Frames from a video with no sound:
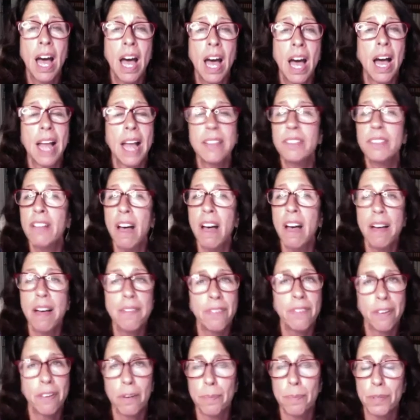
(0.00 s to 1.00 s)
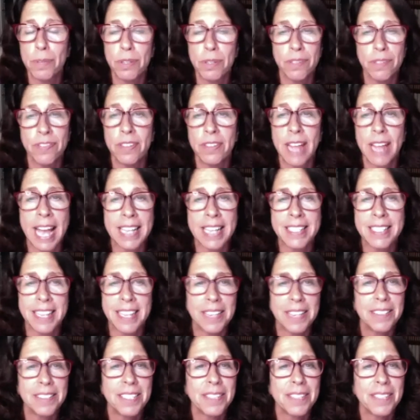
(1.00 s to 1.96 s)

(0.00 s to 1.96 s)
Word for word: I love her beautiful accent.